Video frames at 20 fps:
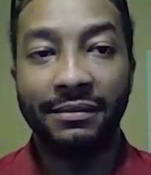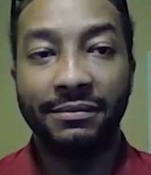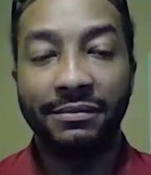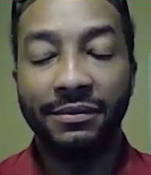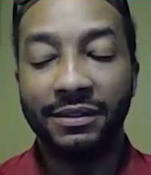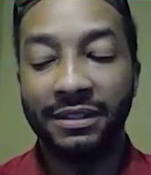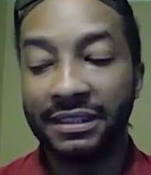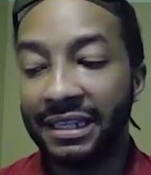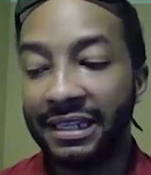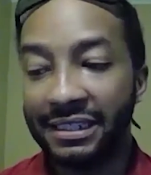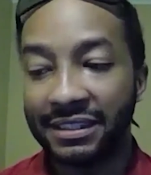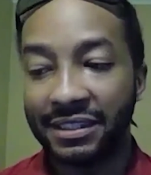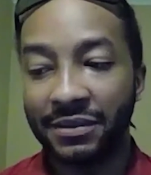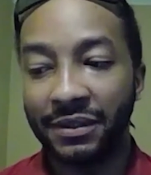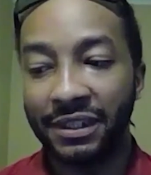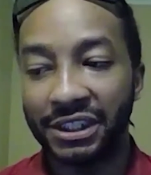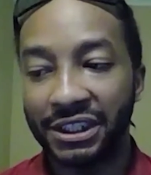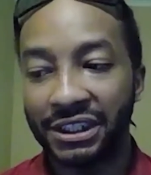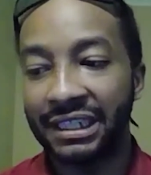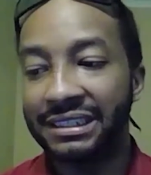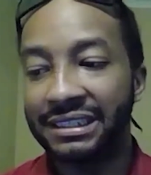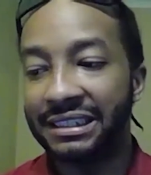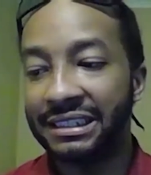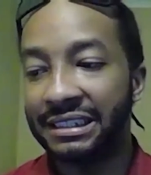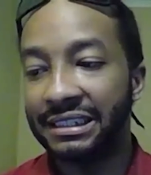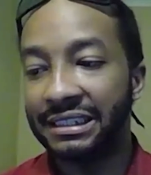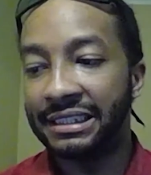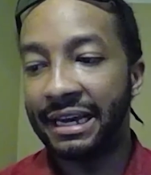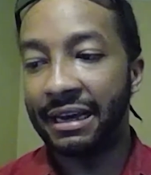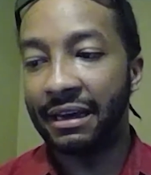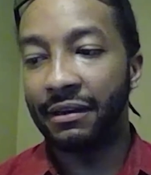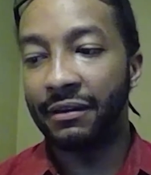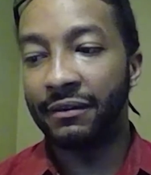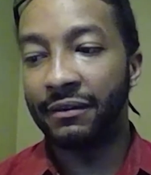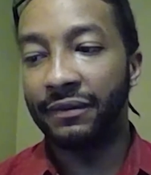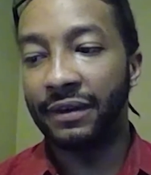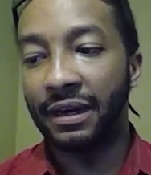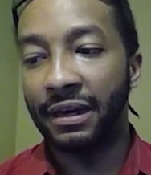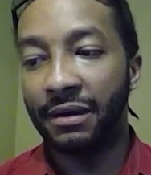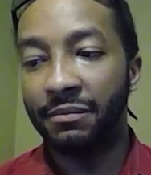The next question I did have,
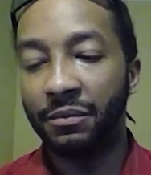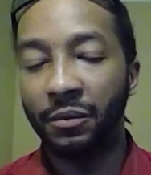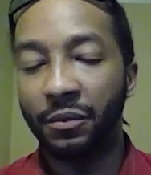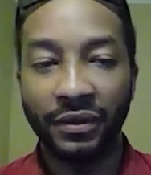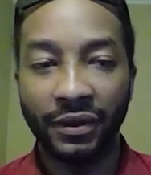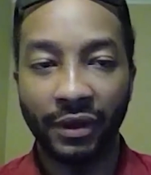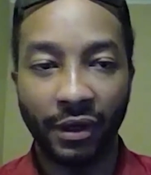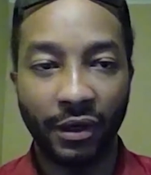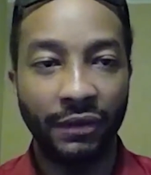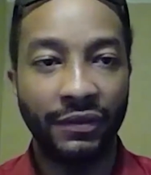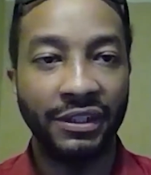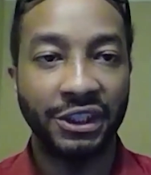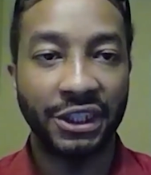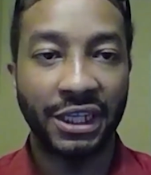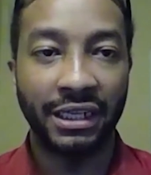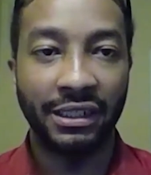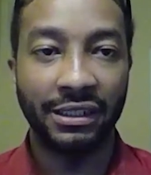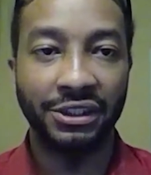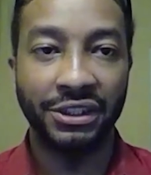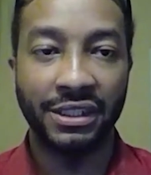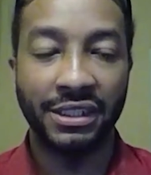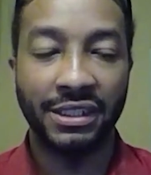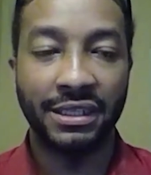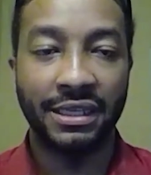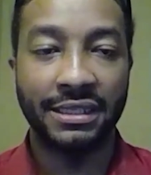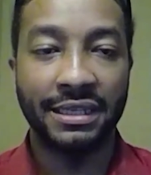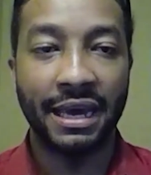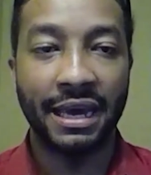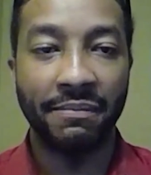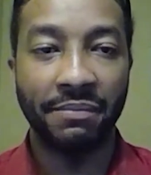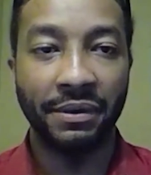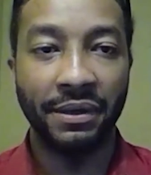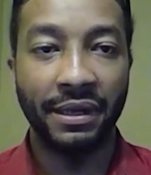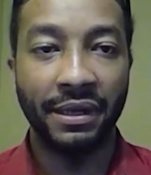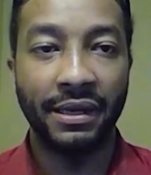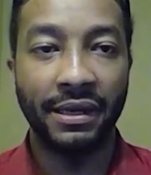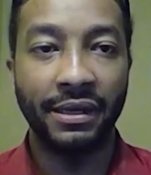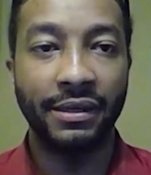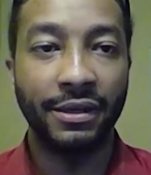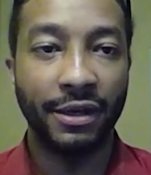with all the challenges that's
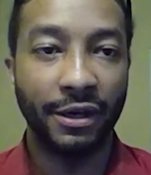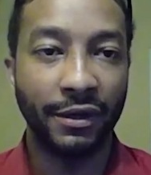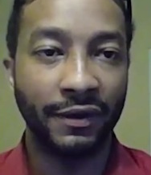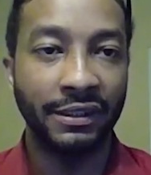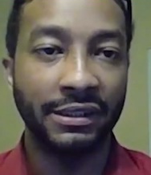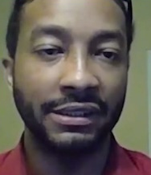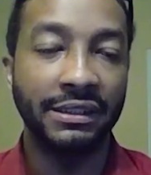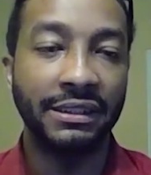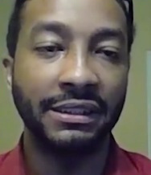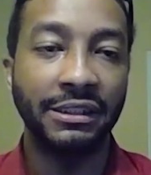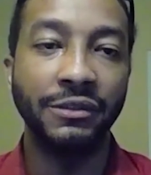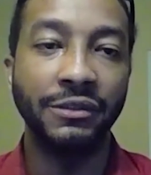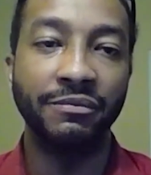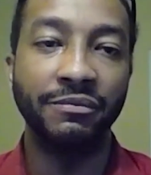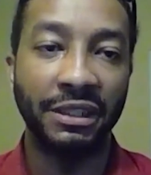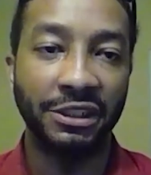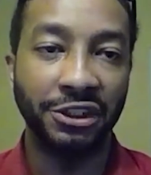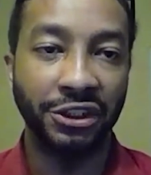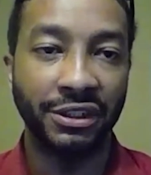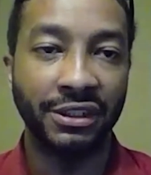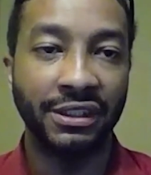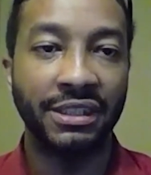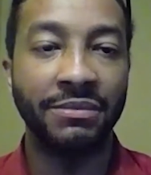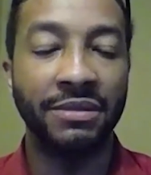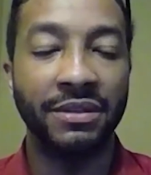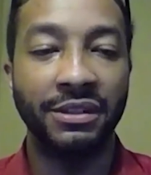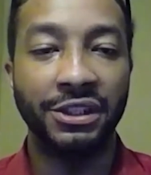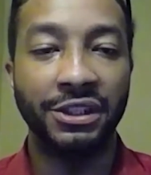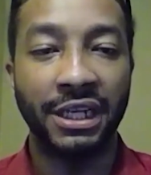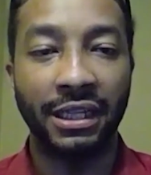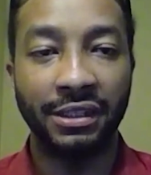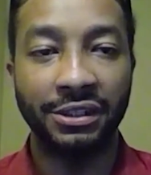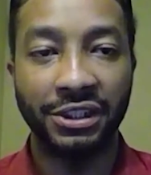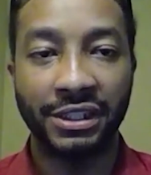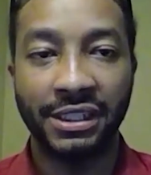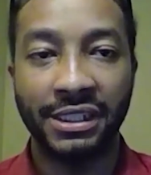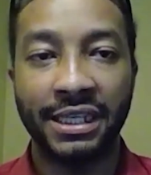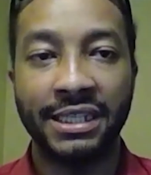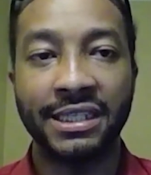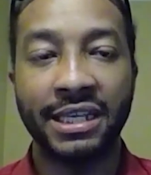happening currently, you've mentioned some of the challenges
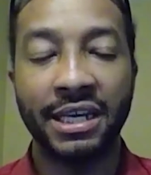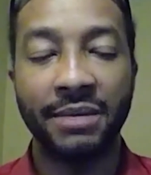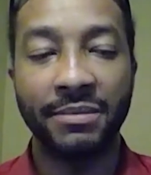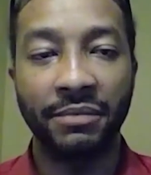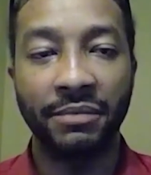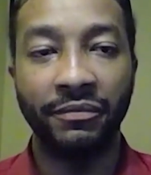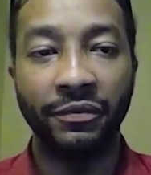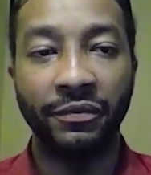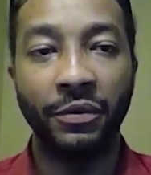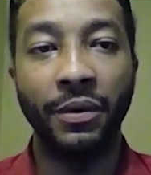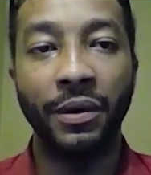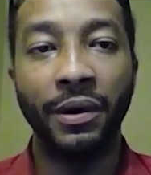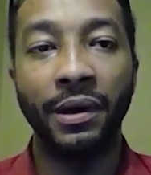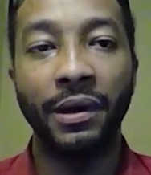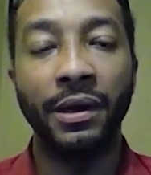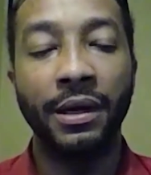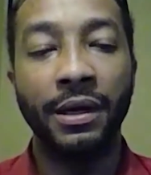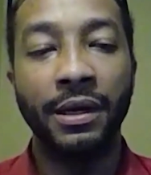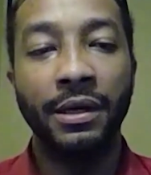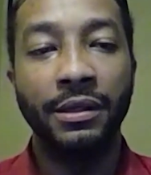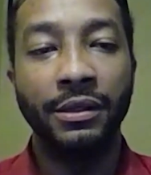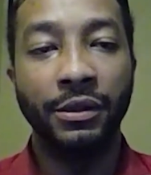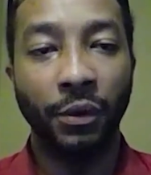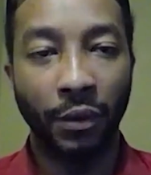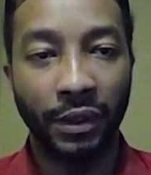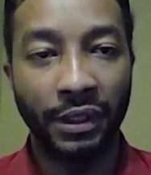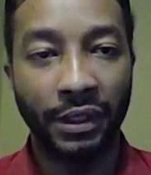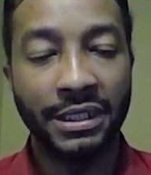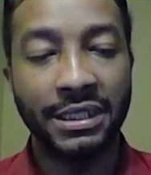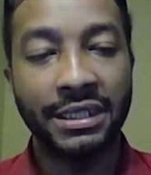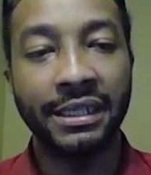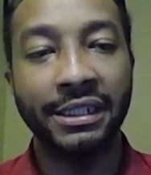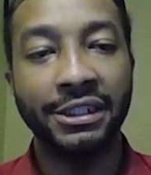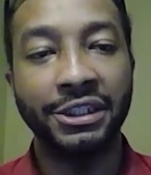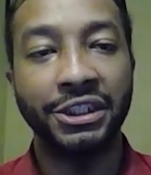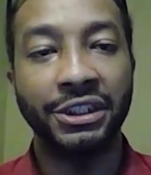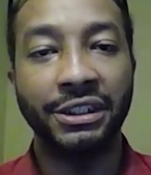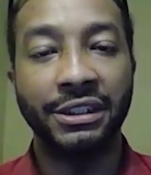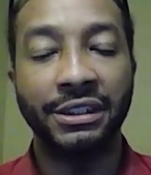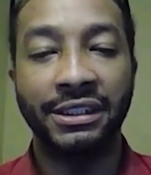that's come up for the
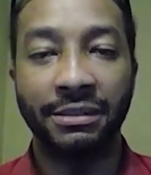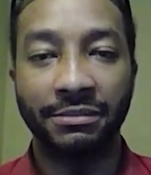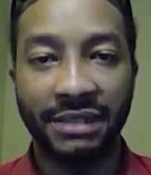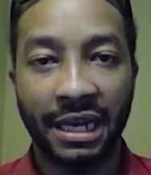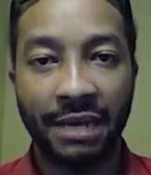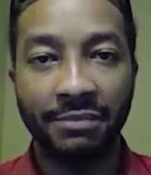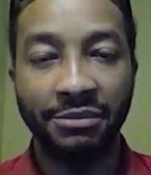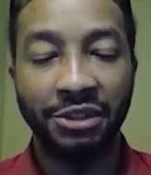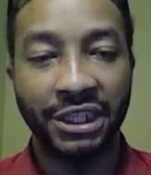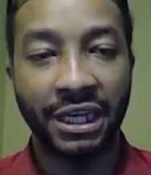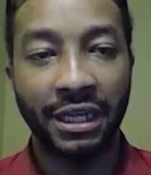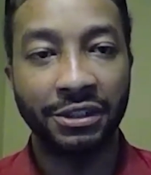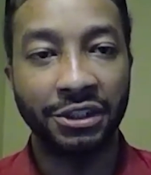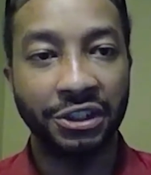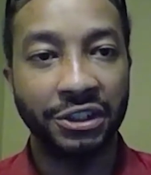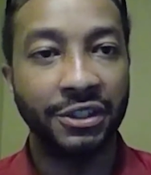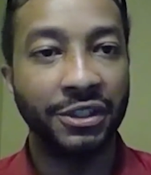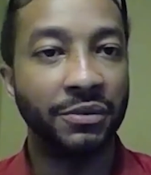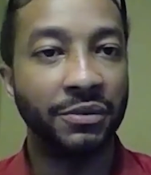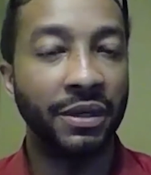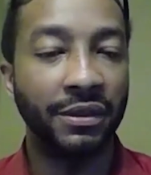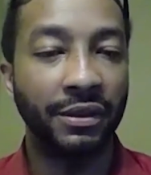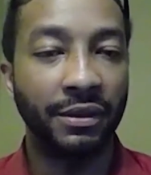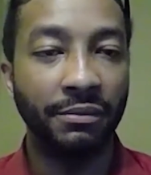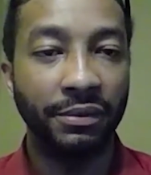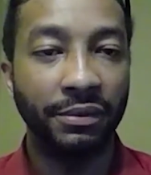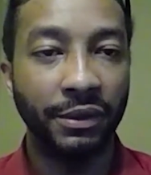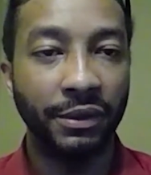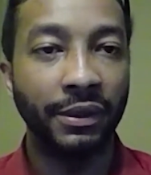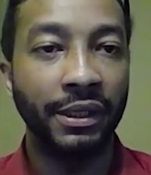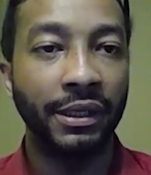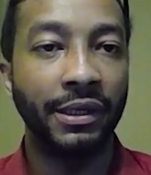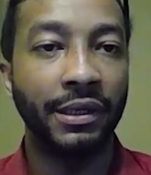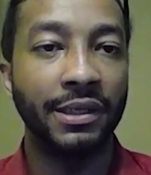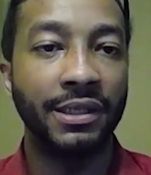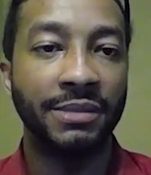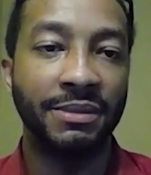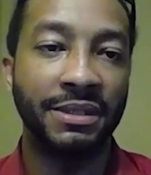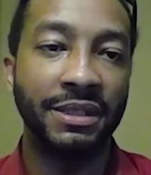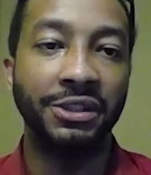organization, sometimes challenges with employers,
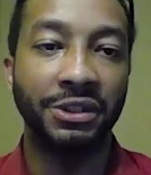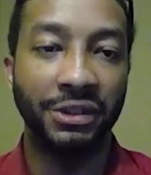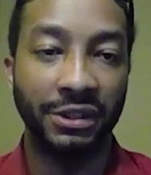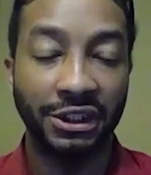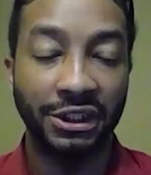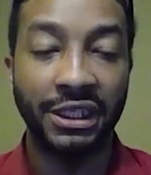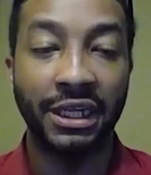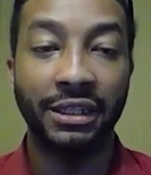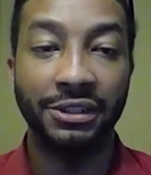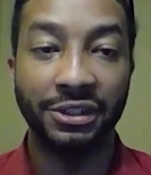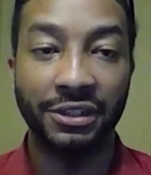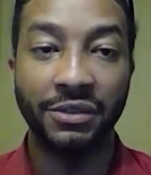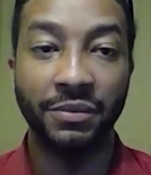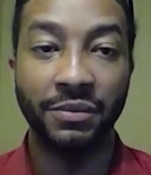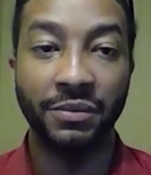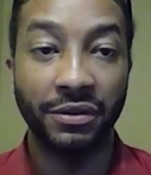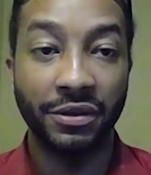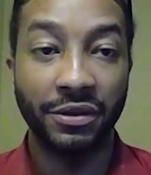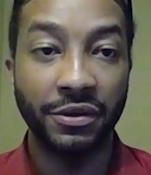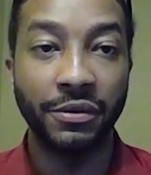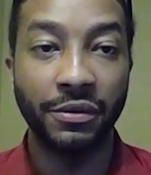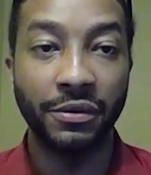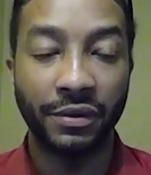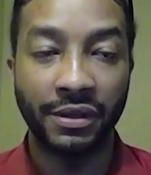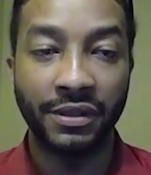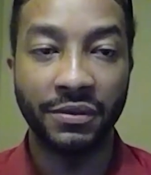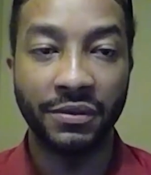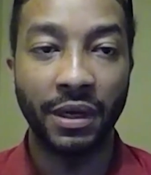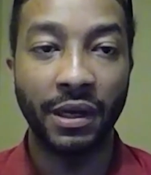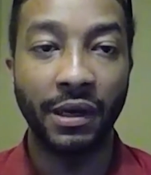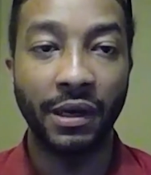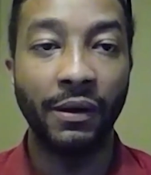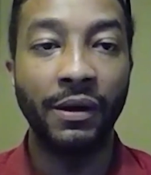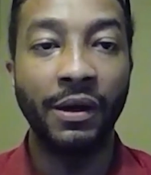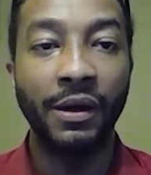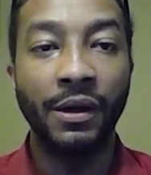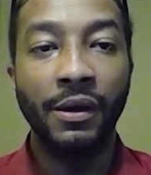potentially challenges with youth as well.